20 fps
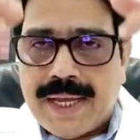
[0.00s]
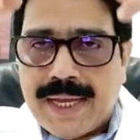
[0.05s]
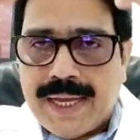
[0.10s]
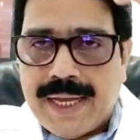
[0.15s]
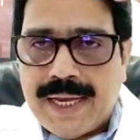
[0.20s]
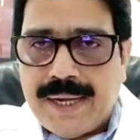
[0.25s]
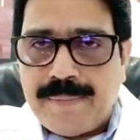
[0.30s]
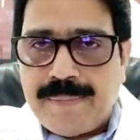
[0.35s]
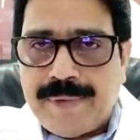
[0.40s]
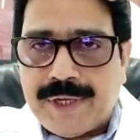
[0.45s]

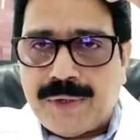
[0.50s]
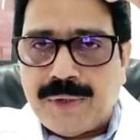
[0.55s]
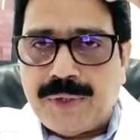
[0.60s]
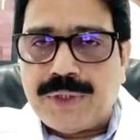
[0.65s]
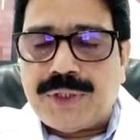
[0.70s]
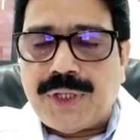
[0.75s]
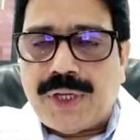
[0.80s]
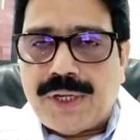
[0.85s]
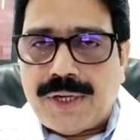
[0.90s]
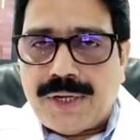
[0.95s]
In
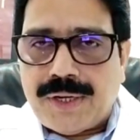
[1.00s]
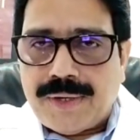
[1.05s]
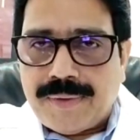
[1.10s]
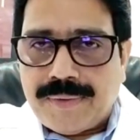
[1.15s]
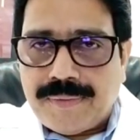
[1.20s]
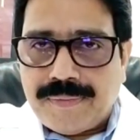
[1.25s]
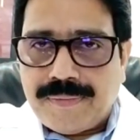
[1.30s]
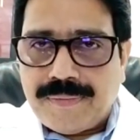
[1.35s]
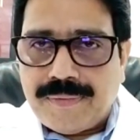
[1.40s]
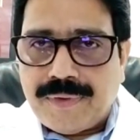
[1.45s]

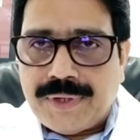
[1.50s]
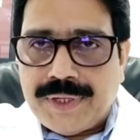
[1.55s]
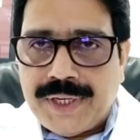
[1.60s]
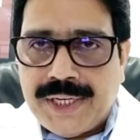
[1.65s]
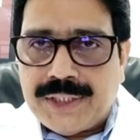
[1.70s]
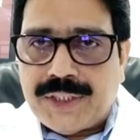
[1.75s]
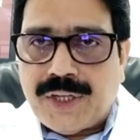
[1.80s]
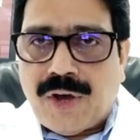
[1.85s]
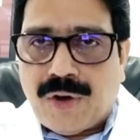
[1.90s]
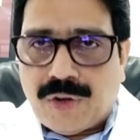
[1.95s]

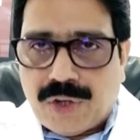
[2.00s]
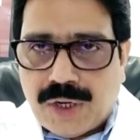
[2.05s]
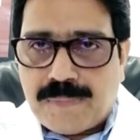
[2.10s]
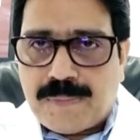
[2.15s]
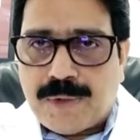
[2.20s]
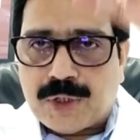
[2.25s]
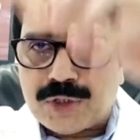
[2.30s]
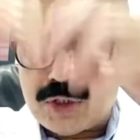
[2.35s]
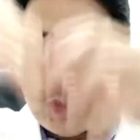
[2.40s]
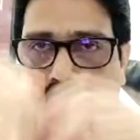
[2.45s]
the hollow
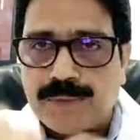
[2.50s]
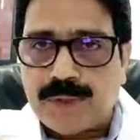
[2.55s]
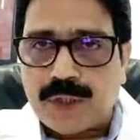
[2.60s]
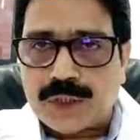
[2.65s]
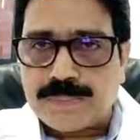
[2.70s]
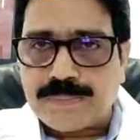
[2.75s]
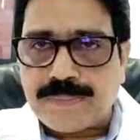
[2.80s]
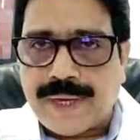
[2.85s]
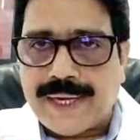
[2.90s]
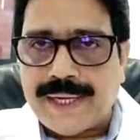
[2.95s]
portion of the
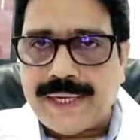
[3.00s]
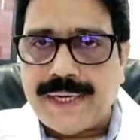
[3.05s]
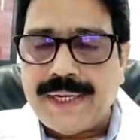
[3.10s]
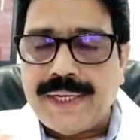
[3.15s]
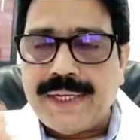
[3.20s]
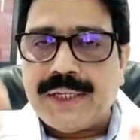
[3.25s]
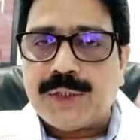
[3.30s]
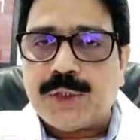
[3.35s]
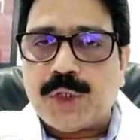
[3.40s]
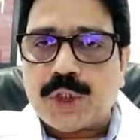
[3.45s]
spine,
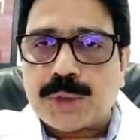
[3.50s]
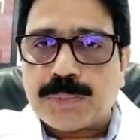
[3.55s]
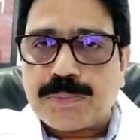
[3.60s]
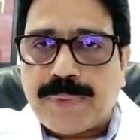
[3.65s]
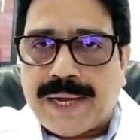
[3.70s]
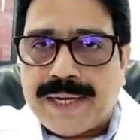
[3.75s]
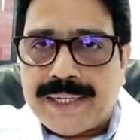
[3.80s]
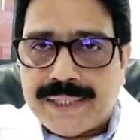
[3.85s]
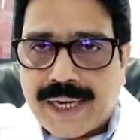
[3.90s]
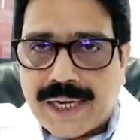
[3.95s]
the
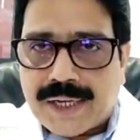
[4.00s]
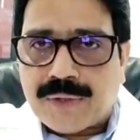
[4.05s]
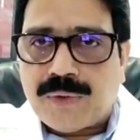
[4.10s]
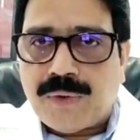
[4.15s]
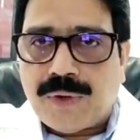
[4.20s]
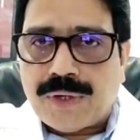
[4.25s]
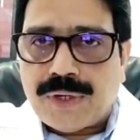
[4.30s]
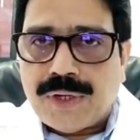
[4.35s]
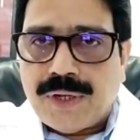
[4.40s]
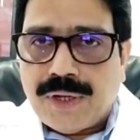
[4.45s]
spinal
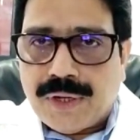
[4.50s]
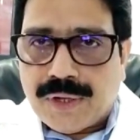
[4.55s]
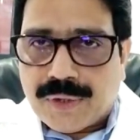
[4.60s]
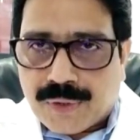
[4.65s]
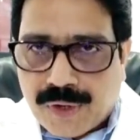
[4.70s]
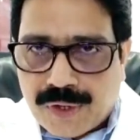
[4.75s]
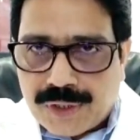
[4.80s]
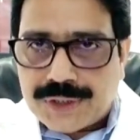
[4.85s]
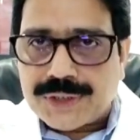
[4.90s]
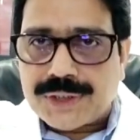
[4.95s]
cord
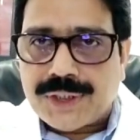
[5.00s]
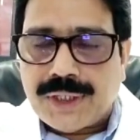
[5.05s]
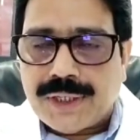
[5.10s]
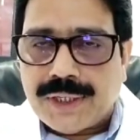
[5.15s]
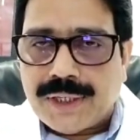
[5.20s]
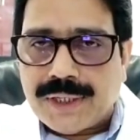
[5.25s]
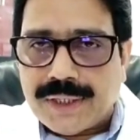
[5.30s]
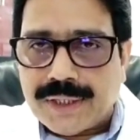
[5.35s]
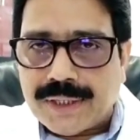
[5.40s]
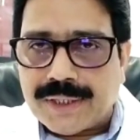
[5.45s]
runs
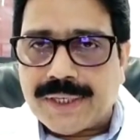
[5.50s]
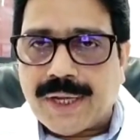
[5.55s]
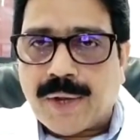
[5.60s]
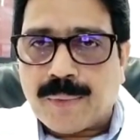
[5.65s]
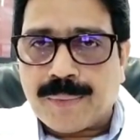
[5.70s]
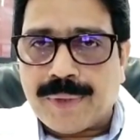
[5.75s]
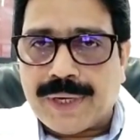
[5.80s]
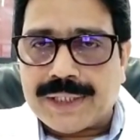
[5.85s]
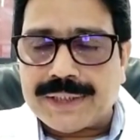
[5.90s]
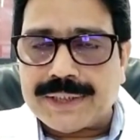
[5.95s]

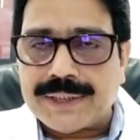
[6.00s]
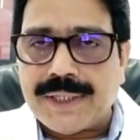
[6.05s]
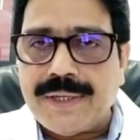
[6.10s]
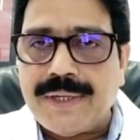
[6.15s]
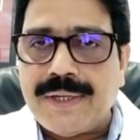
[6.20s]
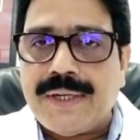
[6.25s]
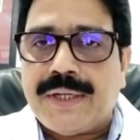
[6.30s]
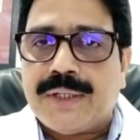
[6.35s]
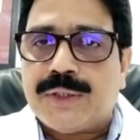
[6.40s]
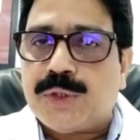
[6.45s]
downwards.
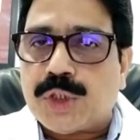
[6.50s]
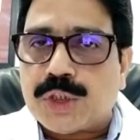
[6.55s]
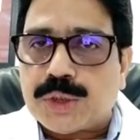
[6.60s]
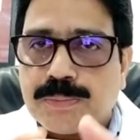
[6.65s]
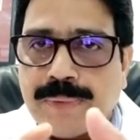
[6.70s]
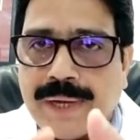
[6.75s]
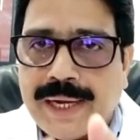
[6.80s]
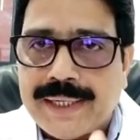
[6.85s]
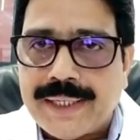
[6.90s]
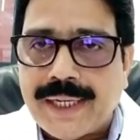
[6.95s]
The
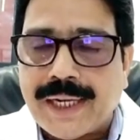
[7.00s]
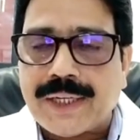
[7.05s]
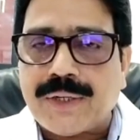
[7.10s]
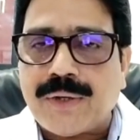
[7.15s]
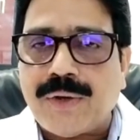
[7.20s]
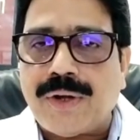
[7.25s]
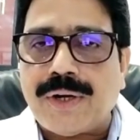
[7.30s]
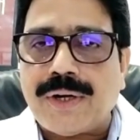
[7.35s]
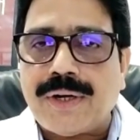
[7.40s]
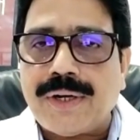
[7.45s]
spinal
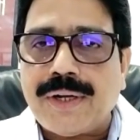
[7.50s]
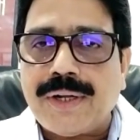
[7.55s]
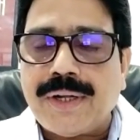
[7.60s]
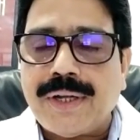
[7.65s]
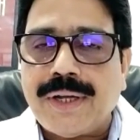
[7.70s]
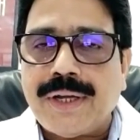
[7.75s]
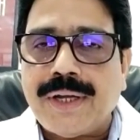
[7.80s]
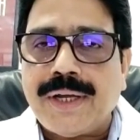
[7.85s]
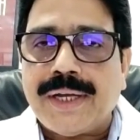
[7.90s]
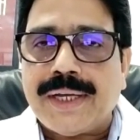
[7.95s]
cord
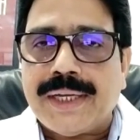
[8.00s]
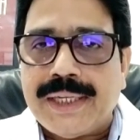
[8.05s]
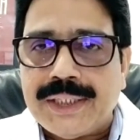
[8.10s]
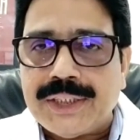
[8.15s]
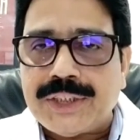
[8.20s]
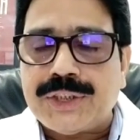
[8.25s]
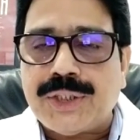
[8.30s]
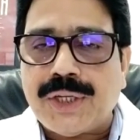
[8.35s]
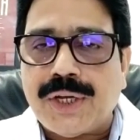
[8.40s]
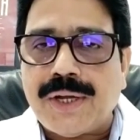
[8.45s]

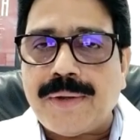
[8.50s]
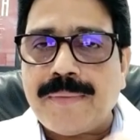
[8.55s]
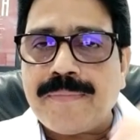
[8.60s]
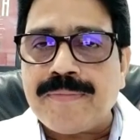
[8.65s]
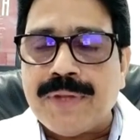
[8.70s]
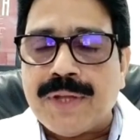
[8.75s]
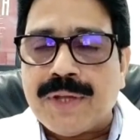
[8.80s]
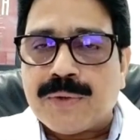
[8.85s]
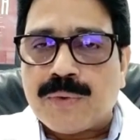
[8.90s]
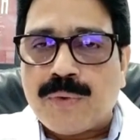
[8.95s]
is the
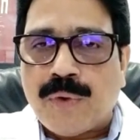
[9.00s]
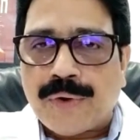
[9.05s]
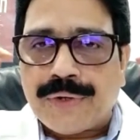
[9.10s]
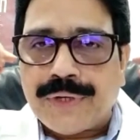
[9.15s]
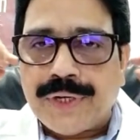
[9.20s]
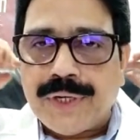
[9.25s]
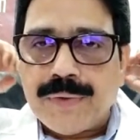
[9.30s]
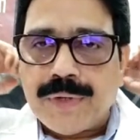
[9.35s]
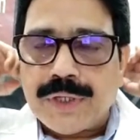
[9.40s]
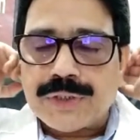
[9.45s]

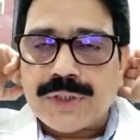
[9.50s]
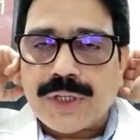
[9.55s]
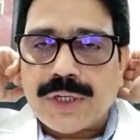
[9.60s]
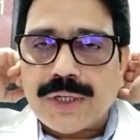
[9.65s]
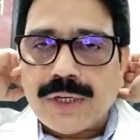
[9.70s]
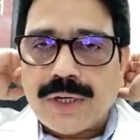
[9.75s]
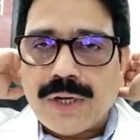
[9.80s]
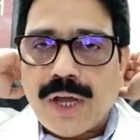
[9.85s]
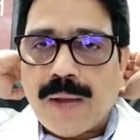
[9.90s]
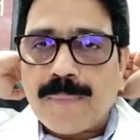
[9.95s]

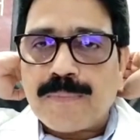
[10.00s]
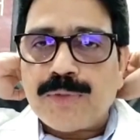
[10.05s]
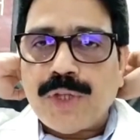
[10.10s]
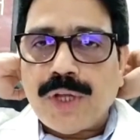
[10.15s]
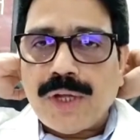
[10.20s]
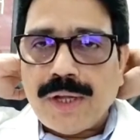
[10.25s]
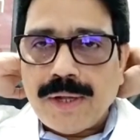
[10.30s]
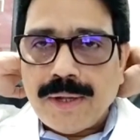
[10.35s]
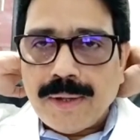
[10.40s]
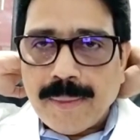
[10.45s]
continuation of
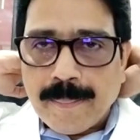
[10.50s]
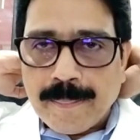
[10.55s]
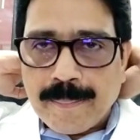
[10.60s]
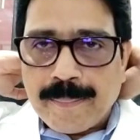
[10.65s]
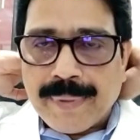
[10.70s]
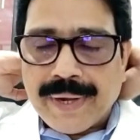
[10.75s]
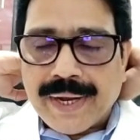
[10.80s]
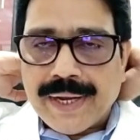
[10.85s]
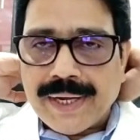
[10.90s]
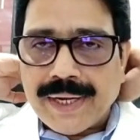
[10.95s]
the
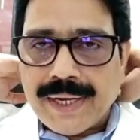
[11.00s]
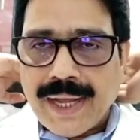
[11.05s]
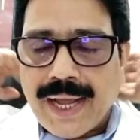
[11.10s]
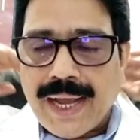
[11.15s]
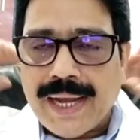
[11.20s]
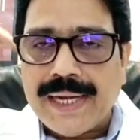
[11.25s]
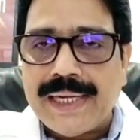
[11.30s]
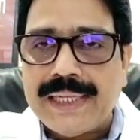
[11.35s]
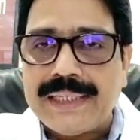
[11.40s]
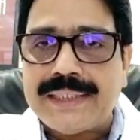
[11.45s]
brain.
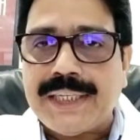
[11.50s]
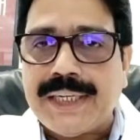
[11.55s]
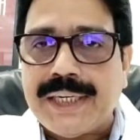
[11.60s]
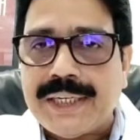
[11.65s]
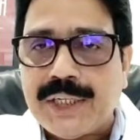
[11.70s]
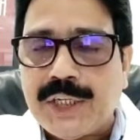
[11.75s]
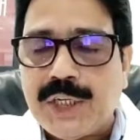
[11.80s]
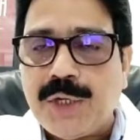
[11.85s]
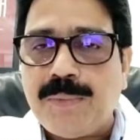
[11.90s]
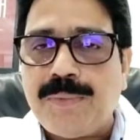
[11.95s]
It is
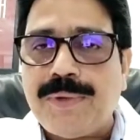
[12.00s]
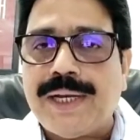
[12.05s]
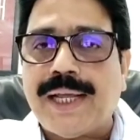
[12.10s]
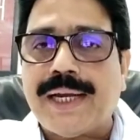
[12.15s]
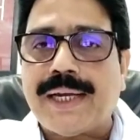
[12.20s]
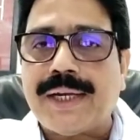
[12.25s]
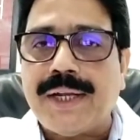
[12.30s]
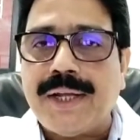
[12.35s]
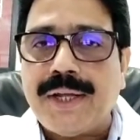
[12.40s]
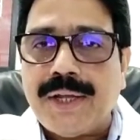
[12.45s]
a tubular
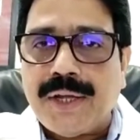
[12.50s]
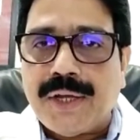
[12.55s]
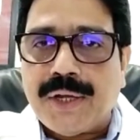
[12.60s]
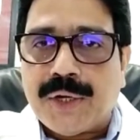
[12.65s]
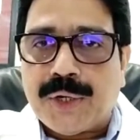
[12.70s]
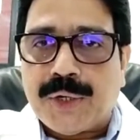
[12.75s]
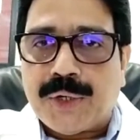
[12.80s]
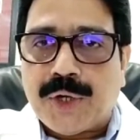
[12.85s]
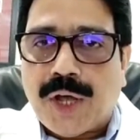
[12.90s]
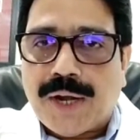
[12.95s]

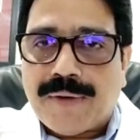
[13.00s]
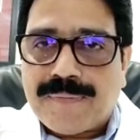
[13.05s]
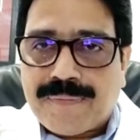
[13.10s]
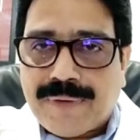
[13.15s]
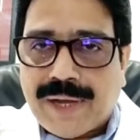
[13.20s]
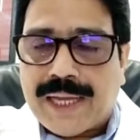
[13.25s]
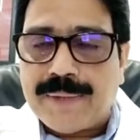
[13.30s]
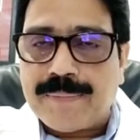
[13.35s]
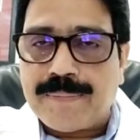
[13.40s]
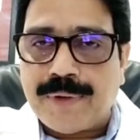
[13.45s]
nerve
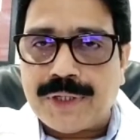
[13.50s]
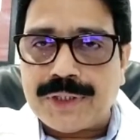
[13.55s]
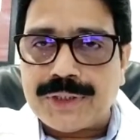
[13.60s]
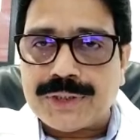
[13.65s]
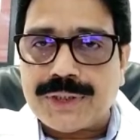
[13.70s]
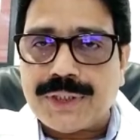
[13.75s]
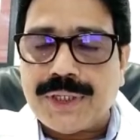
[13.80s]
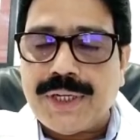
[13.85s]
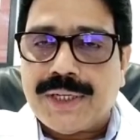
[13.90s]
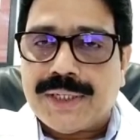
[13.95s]

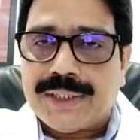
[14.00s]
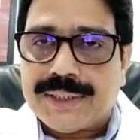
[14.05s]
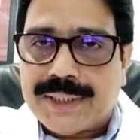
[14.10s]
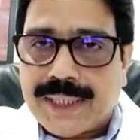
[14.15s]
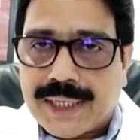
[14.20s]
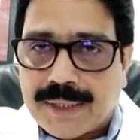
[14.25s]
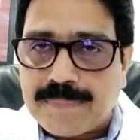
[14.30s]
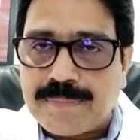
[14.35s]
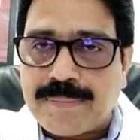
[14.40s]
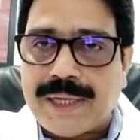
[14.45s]
fibers
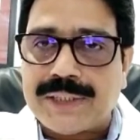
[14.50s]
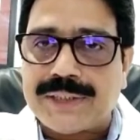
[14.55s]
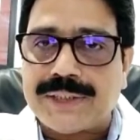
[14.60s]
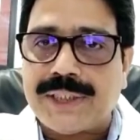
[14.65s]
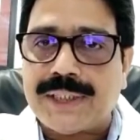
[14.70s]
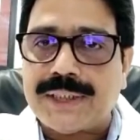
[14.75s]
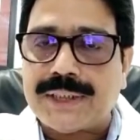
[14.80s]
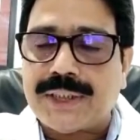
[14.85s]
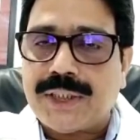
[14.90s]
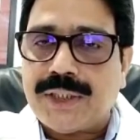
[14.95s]
that
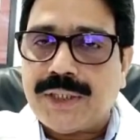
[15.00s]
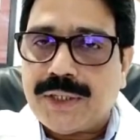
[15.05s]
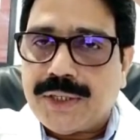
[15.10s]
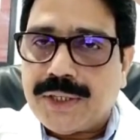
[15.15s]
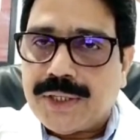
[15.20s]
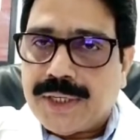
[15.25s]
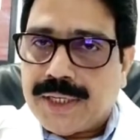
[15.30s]
passes